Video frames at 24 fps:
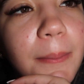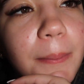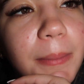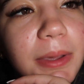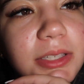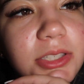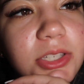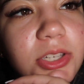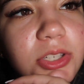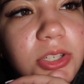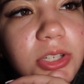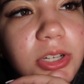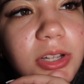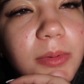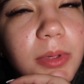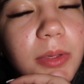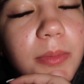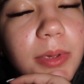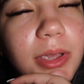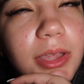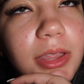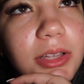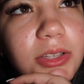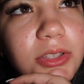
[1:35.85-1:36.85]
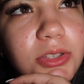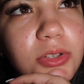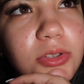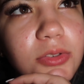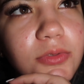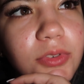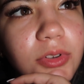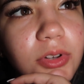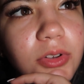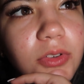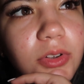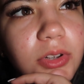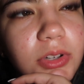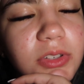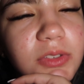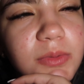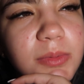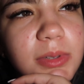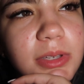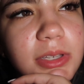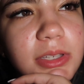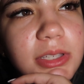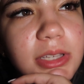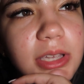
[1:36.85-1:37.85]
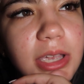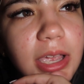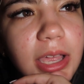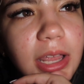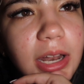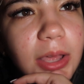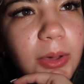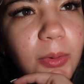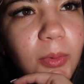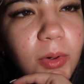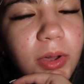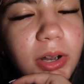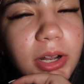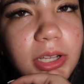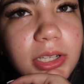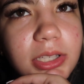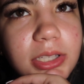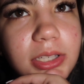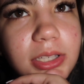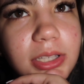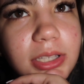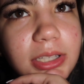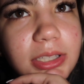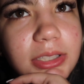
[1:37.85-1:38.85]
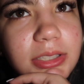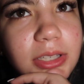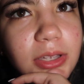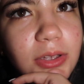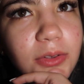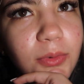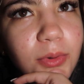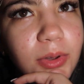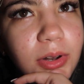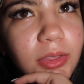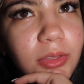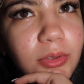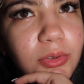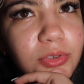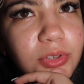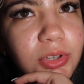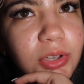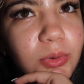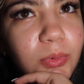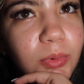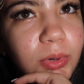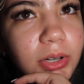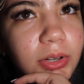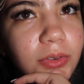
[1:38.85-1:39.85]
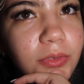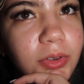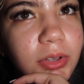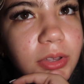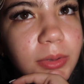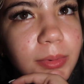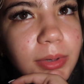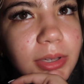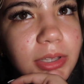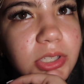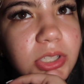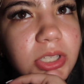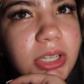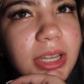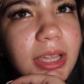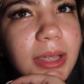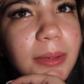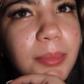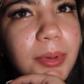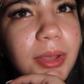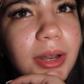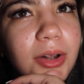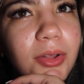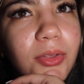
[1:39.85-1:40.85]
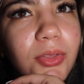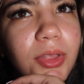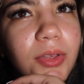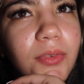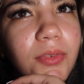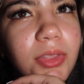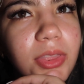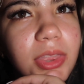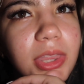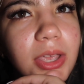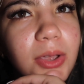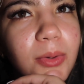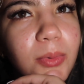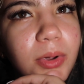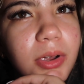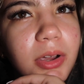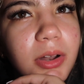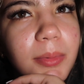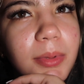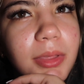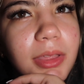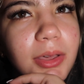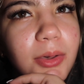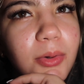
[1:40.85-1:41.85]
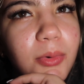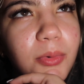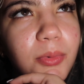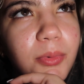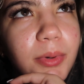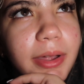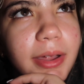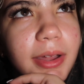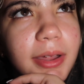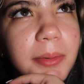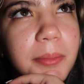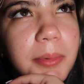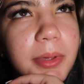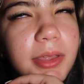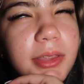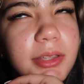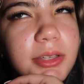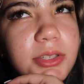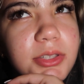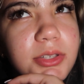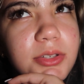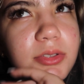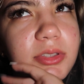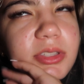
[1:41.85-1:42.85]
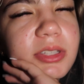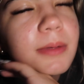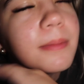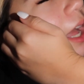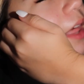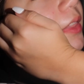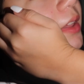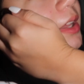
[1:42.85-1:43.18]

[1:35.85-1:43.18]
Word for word: my sister got me bathing suits for christmas and i wanted to like see if one of those could work for the beach night but i don't even think we're gonna be like wearing bathing suits i